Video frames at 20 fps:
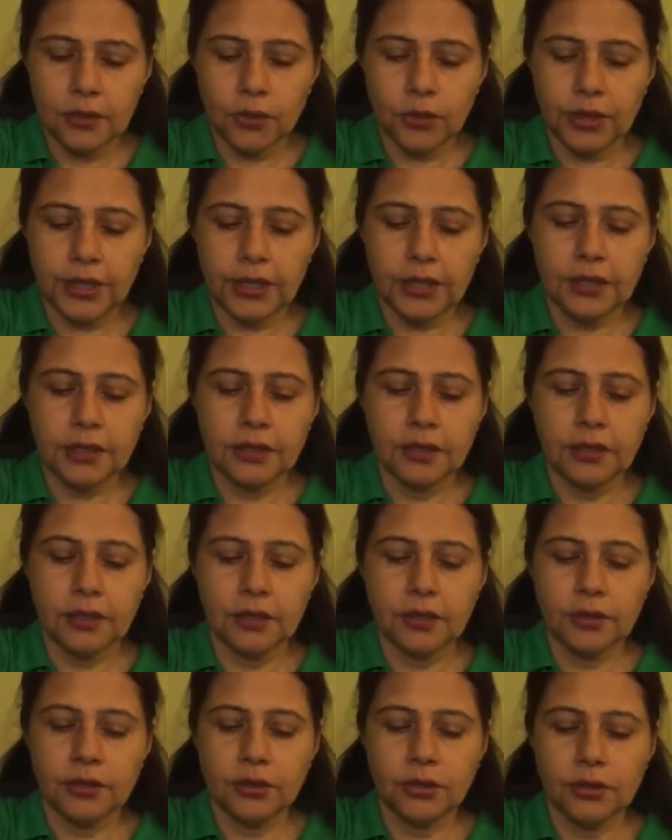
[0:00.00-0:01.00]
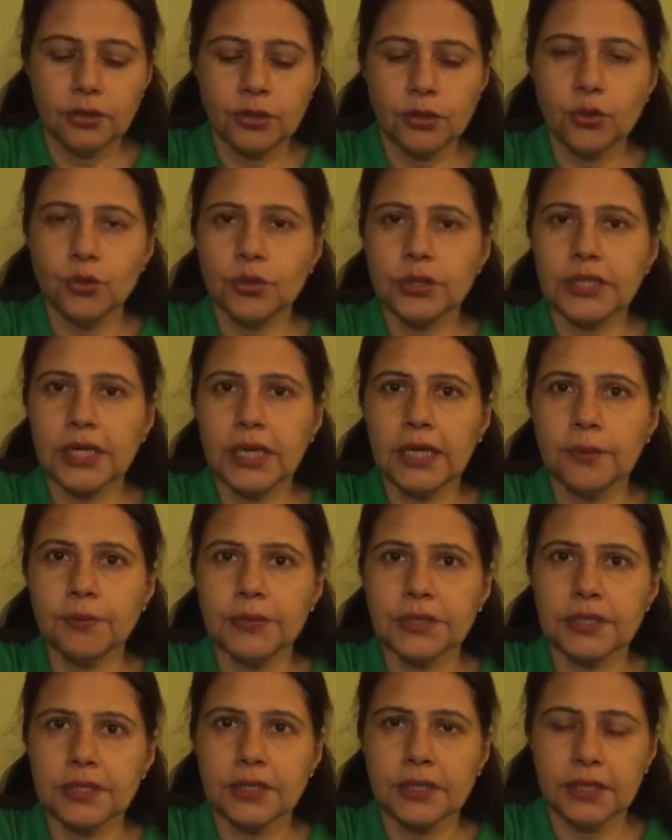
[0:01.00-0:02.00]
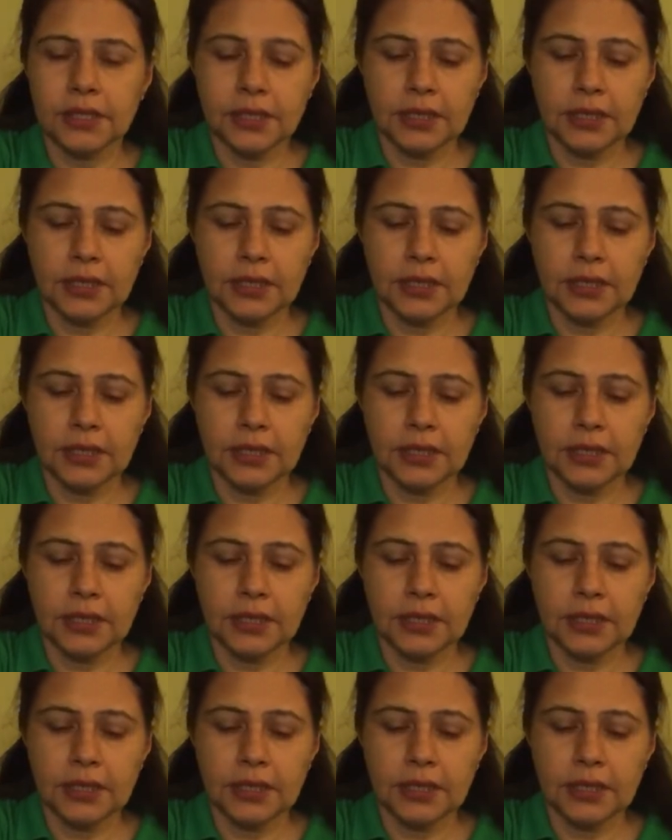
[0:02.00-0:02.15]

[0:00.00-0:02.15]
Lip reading: Okay, two times.